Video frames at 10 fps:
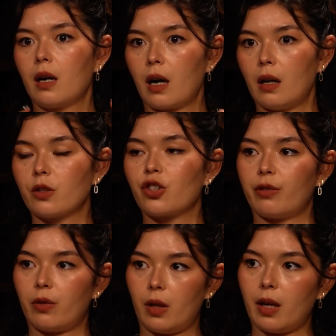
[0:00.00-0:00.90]
culture
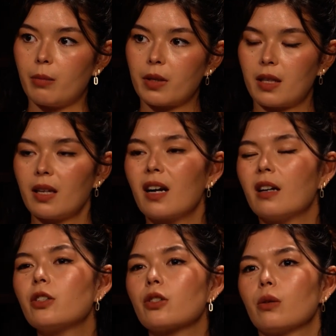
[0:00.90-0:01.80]
for them. Because I think
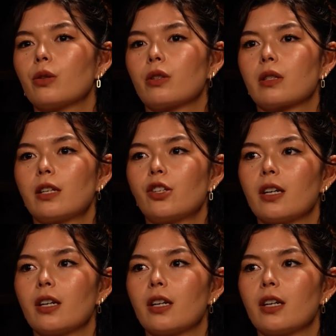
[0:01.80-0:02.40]
culture is also such